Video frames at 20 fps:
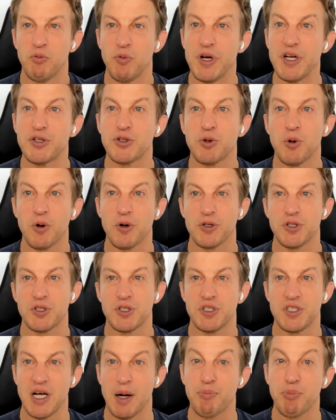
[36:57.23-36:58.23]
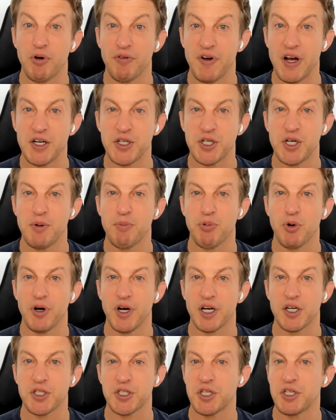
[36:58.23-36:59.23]
resource deprivation
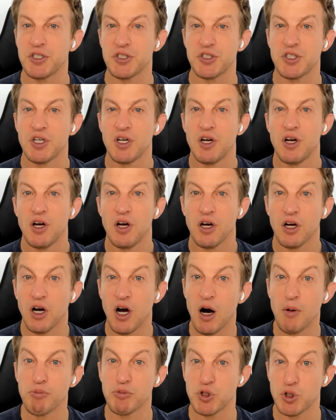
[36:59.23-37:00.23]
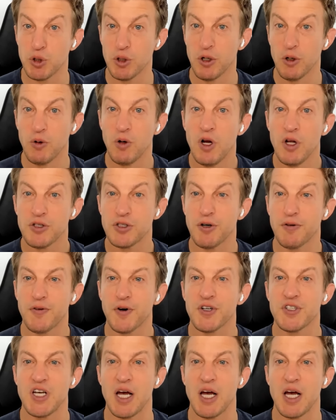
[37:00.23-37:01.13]
predictions come true. So for